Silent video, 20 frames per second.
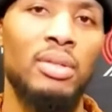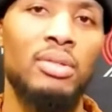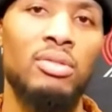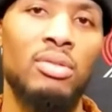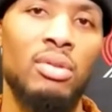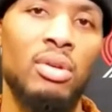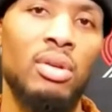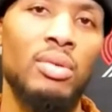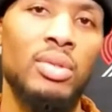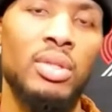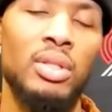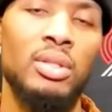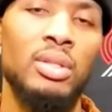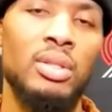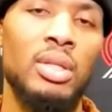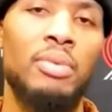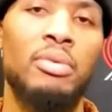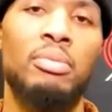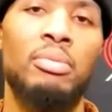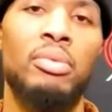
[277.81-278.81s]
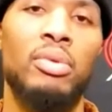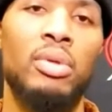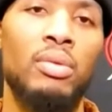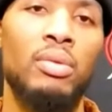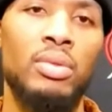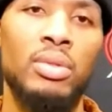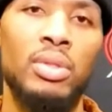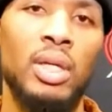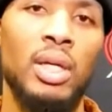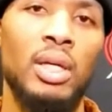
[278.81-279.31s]
You know, it was acceptable. It
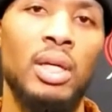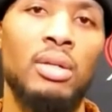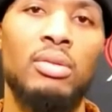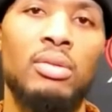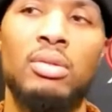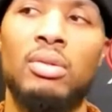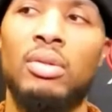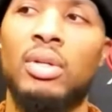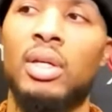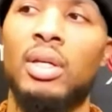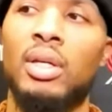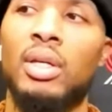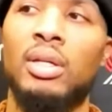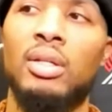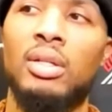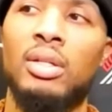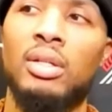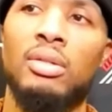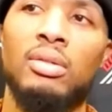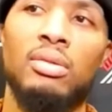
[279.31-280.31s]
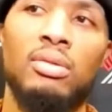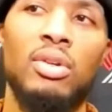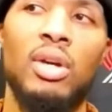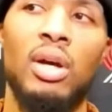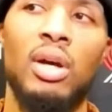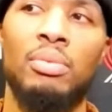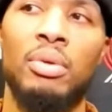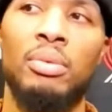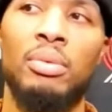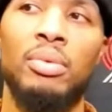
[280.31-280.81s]
was like, you know, you
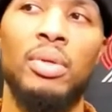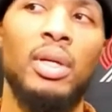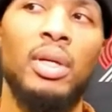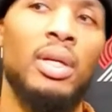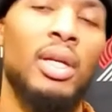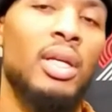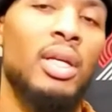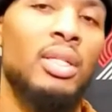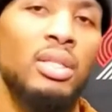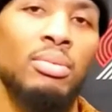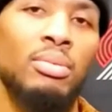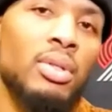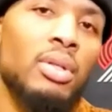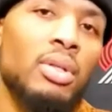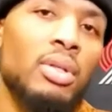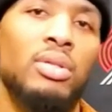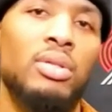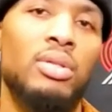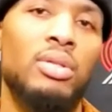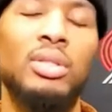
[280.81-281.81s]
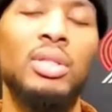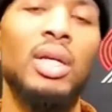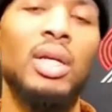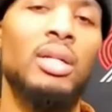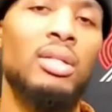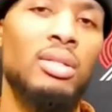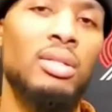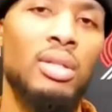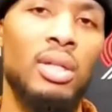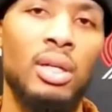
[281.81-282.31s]
got people at Nancy Pelosi's
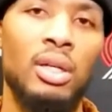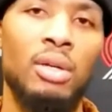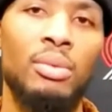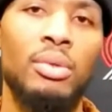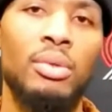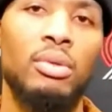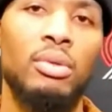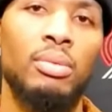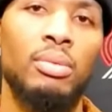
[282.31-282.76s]
desk. Like, come on.